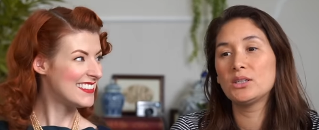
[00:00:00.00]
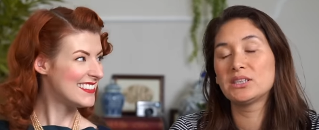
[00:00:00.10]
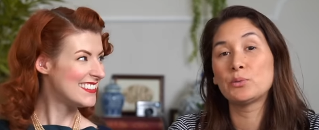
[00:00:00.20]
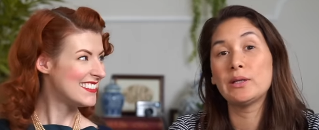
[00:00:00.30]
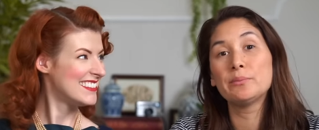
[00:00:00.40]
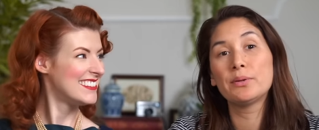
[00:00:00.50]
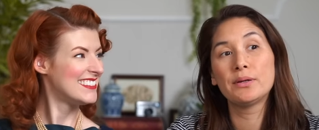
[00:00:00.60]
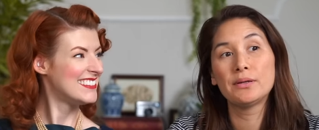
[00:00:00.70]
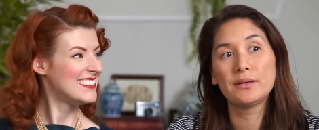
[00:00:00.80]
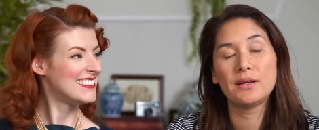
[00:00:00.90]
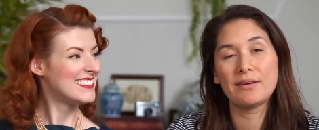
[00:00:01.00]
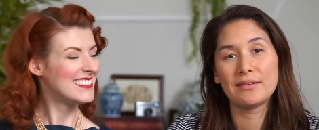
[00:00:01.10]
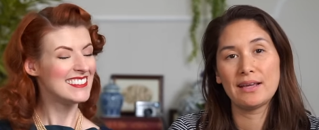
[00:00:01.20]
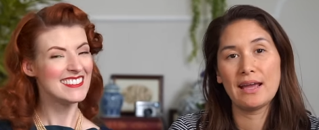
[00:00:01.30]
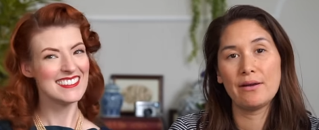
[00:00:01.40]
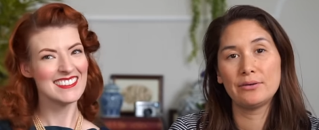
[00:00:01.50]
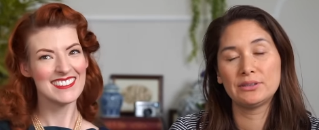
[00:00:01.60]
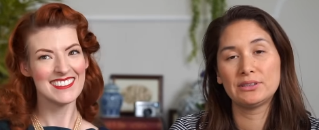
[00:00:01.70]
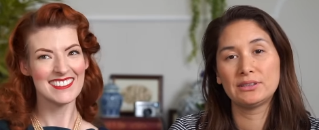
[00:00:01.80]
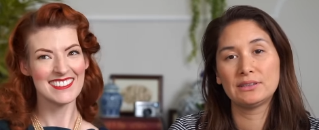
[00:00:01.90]
Speaker 1: sweep around the
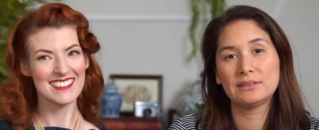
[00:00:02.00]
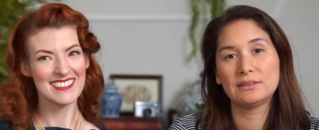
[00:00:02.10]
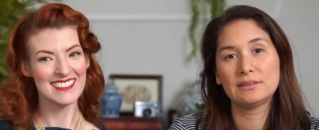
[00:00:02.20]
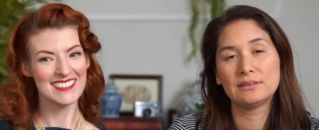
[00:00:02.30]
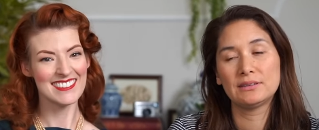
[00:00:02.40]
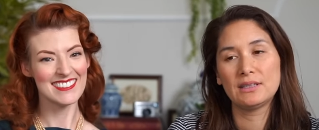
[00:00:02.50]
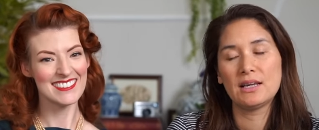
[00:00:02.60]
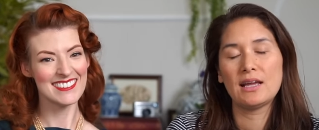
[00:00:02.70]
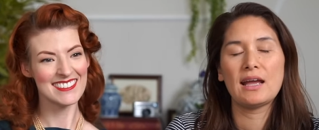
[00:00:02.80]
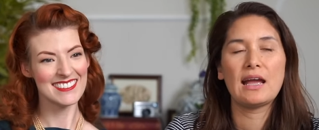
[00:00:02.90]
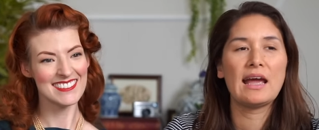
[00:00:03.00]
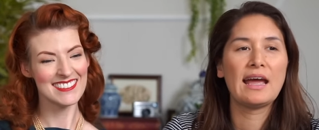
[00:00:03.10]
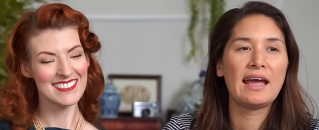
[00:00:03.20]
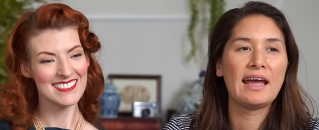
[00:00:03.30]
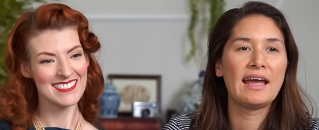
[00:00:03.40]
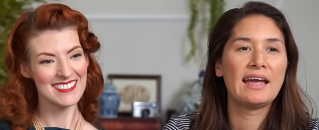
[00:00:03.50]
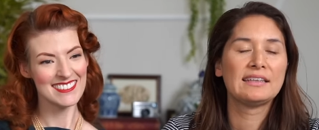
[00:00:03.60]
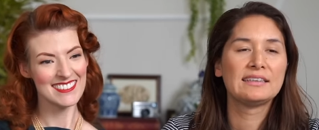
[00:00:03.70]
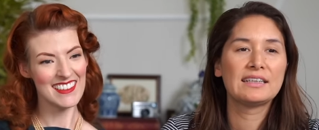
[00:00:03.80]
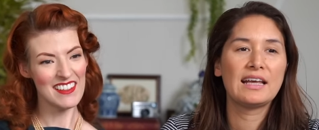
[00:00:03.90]
house. And